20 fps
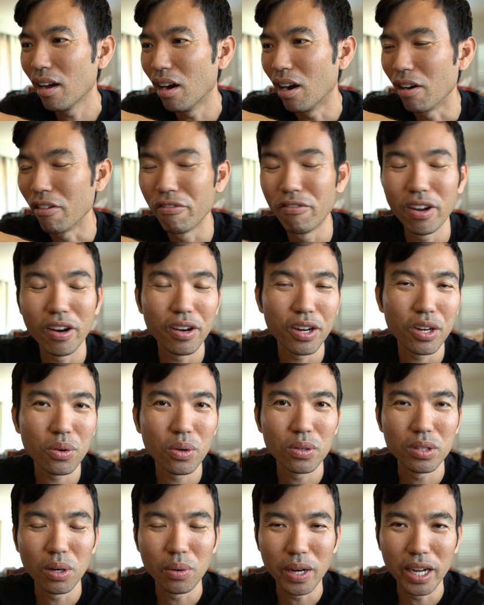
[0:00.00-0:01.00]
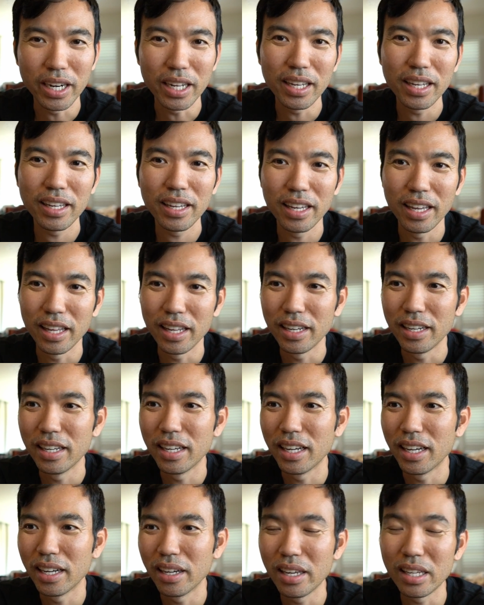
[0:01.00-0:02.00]
are very kodawari, and
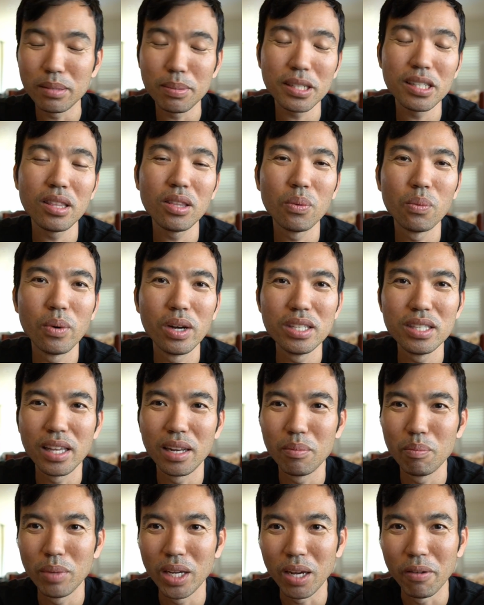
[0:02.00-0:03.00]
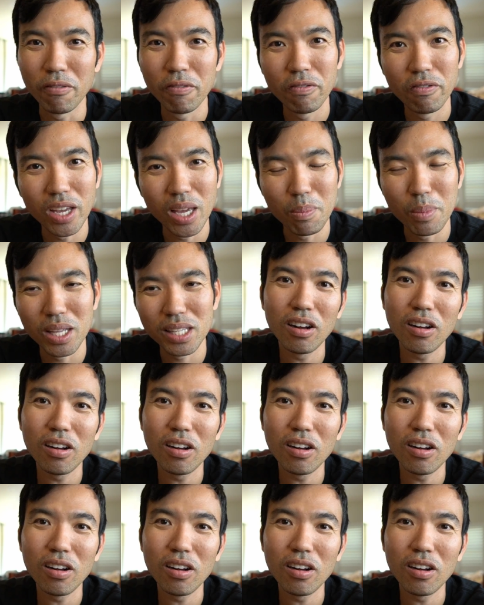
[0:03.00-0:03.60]
especially the ones that become famous.